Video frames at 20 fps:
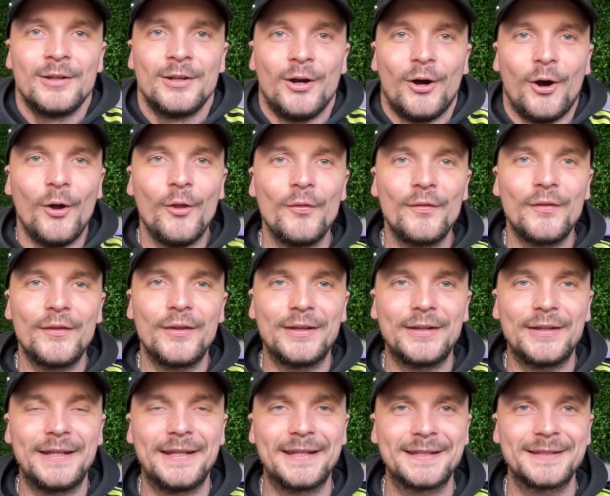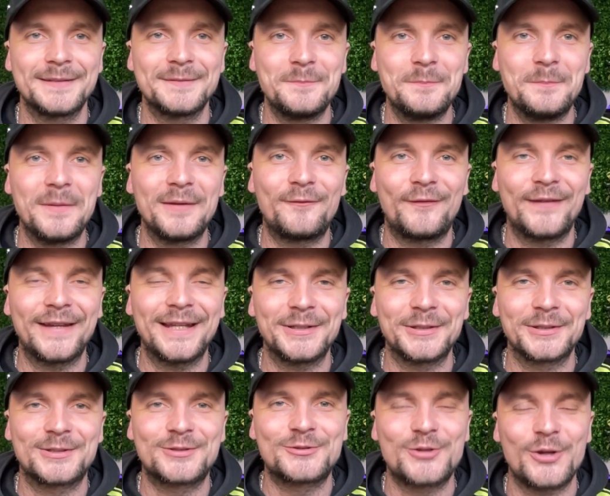On the
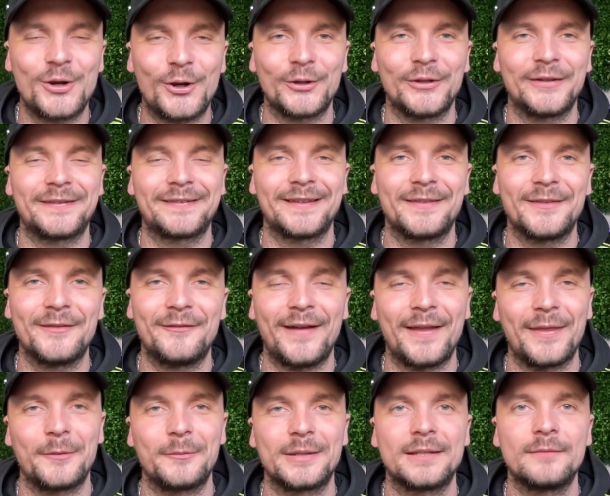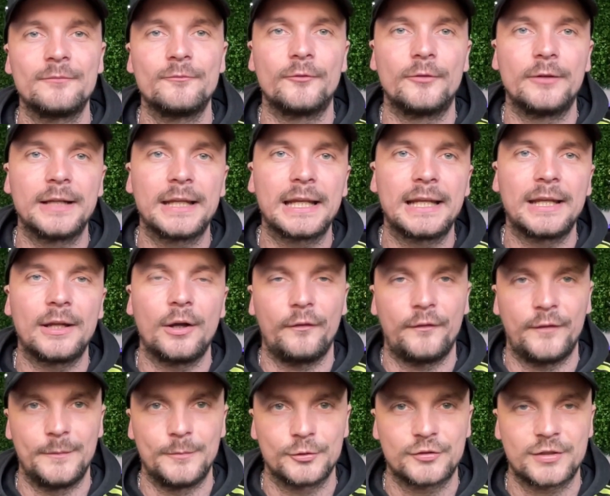midfield choice and the fact that we didn't really
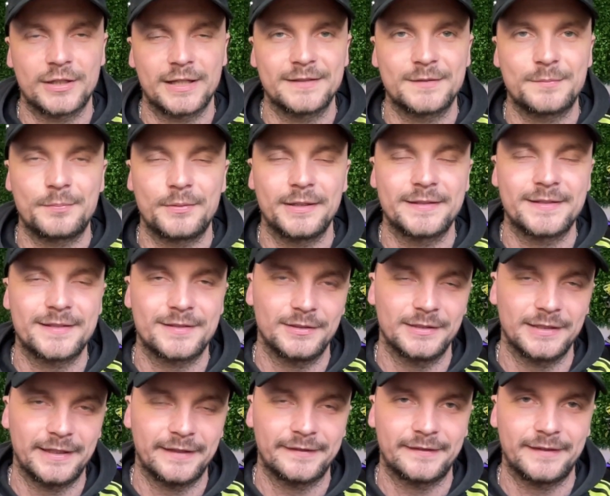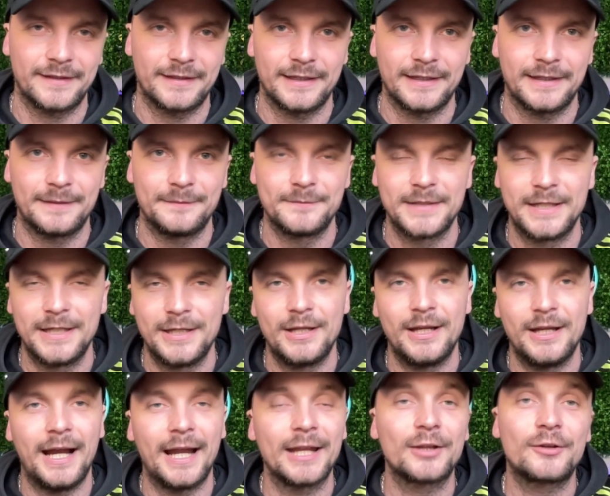offer much against Bristol yesterday,
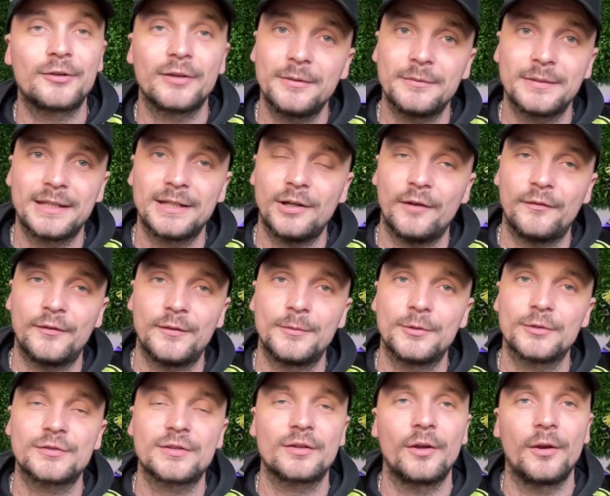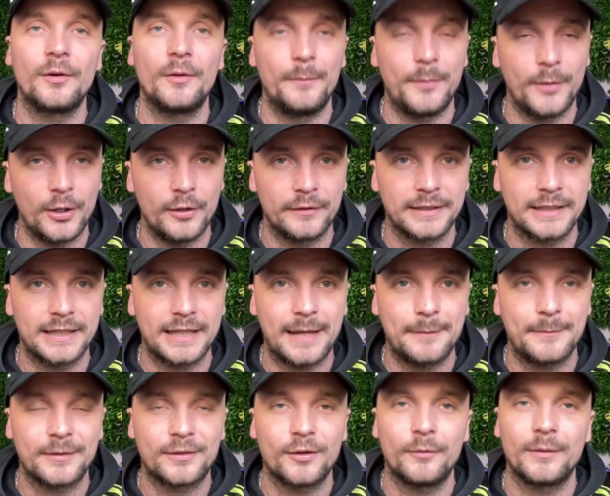I agree we didn't offer much. I thought it was a boring
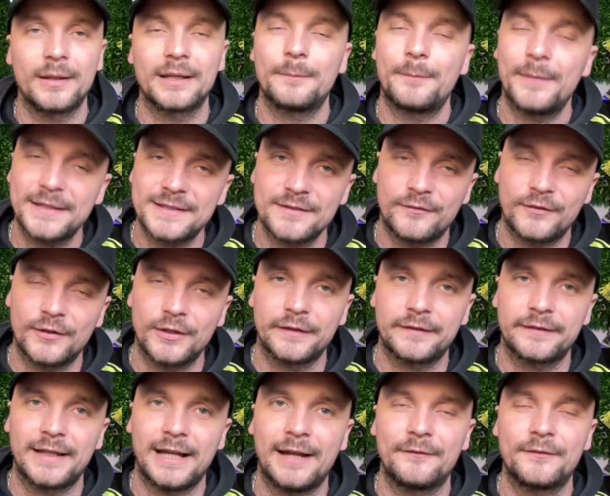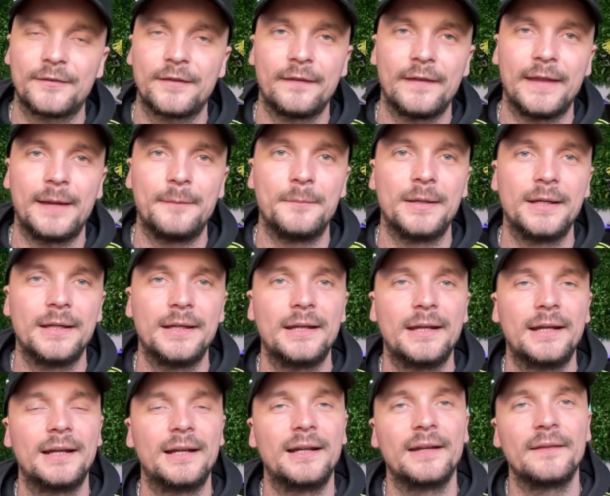game. I thought we had a better first half than them,
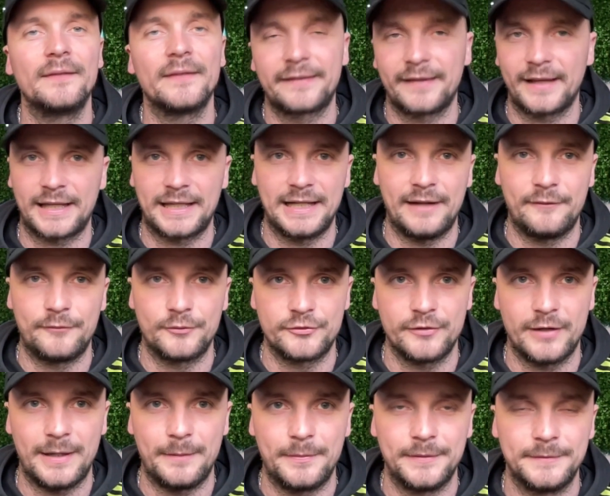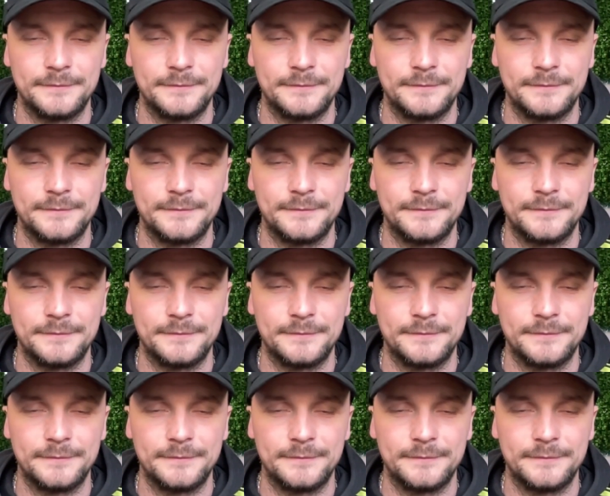and the second half was drab.